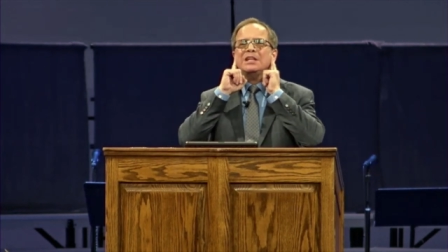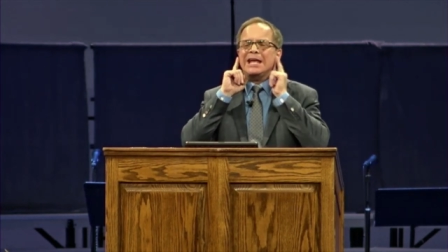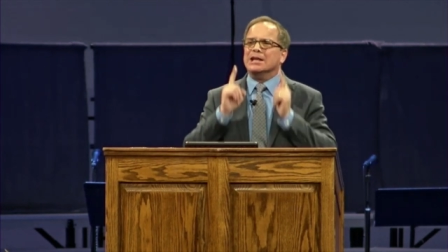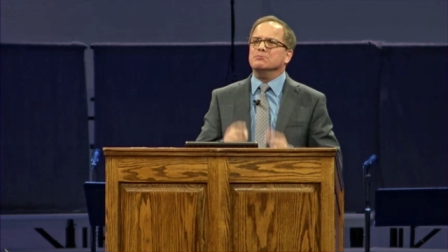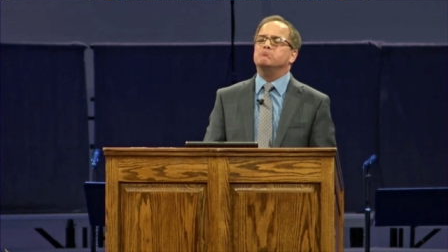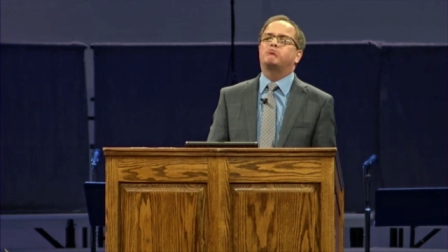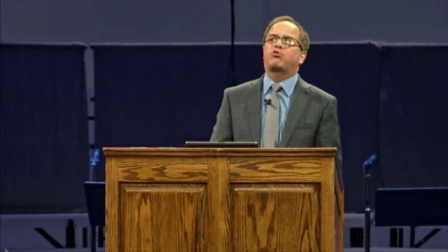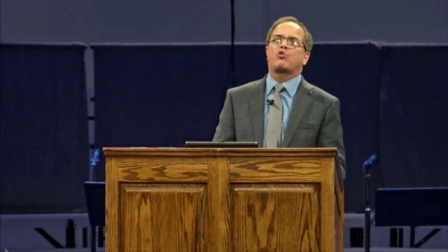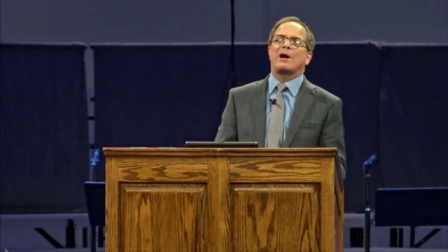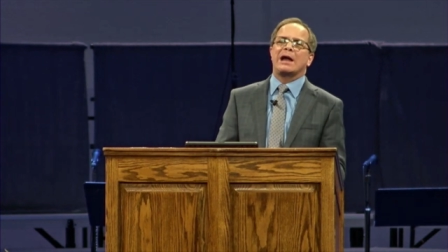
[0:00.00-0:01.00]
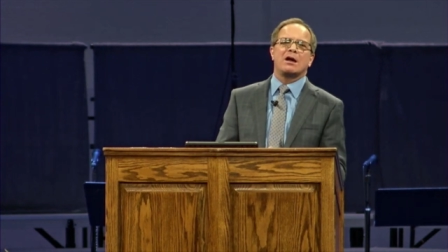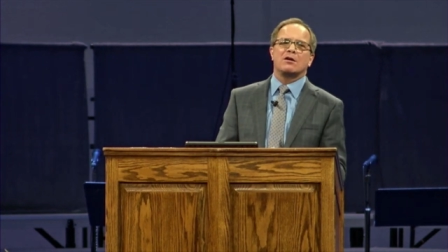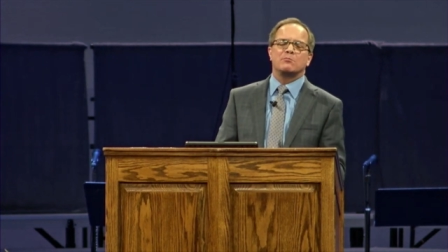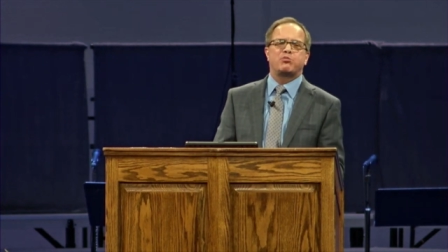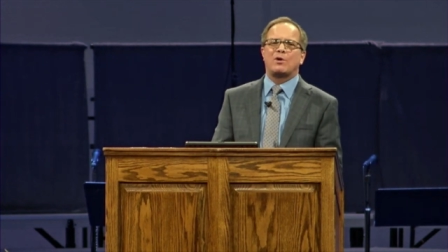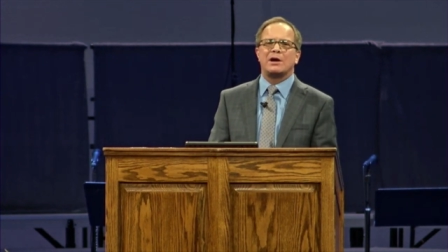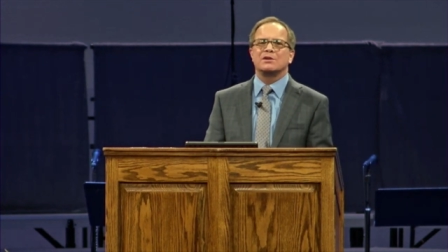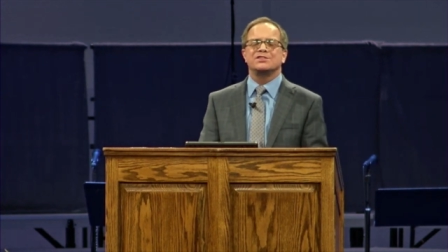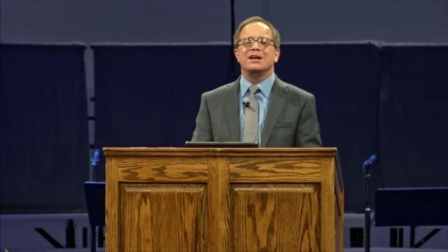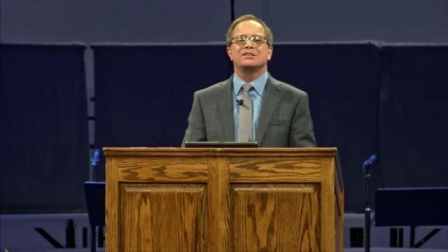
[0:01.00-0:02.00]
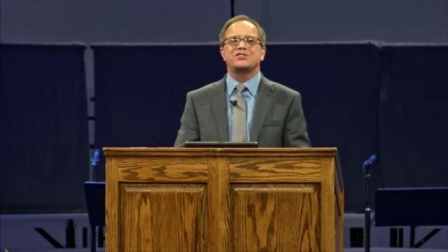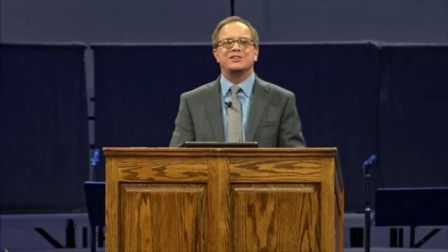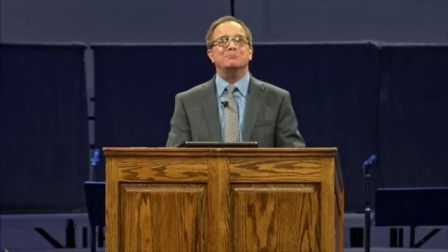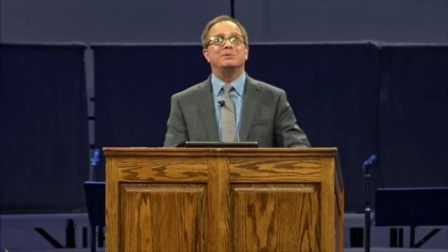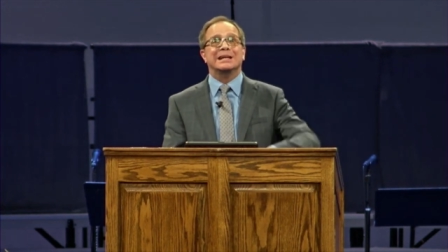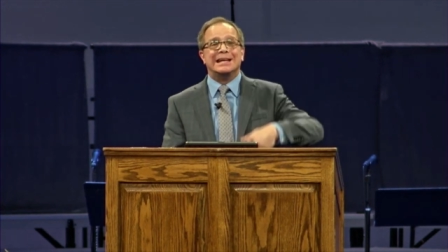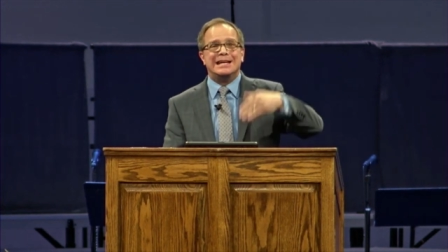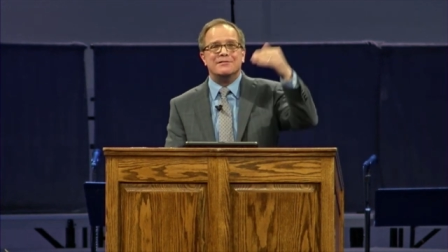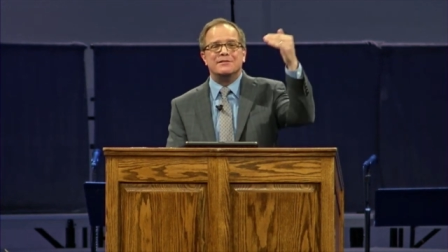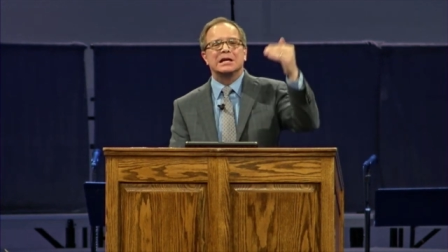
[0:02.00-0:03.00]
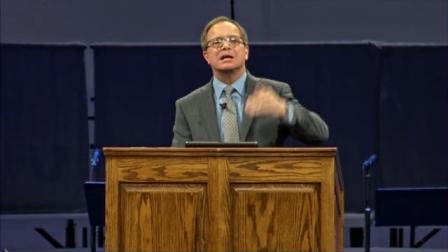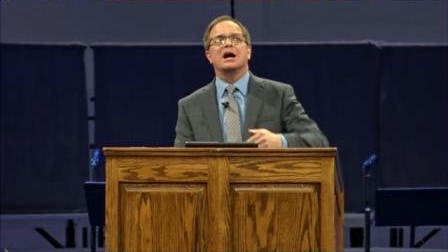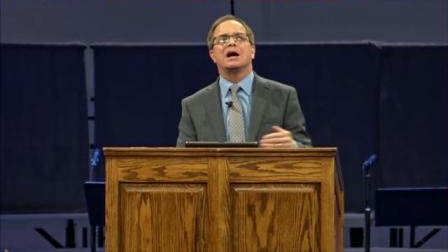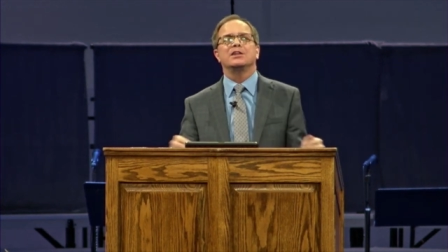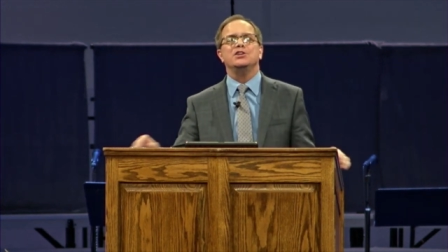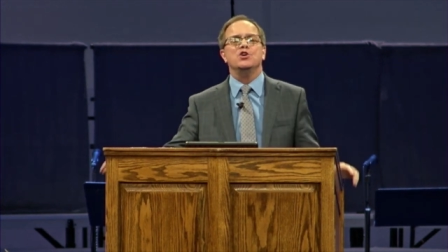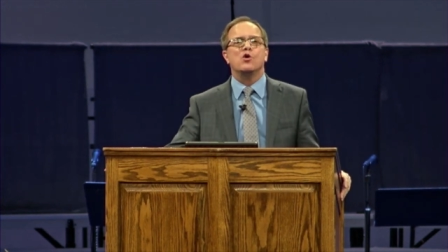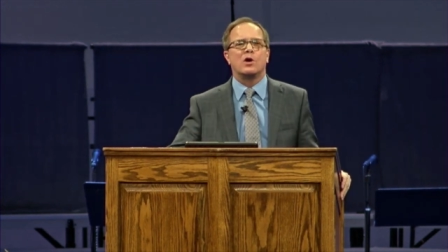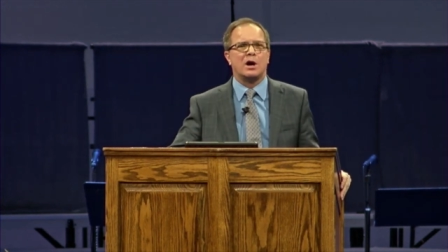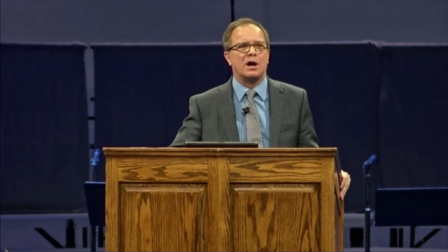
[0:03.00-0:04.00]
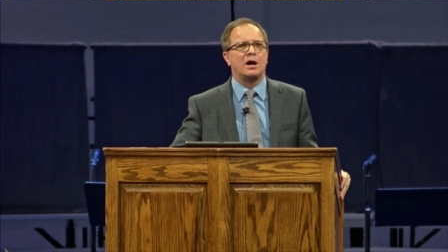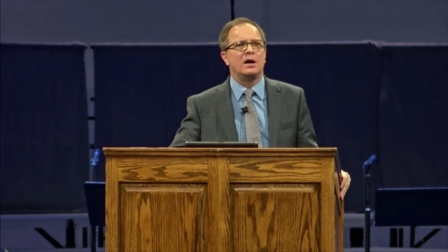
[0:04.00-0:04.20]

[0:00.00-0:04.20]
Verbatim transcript: In prayer, prayer is not simply giving God your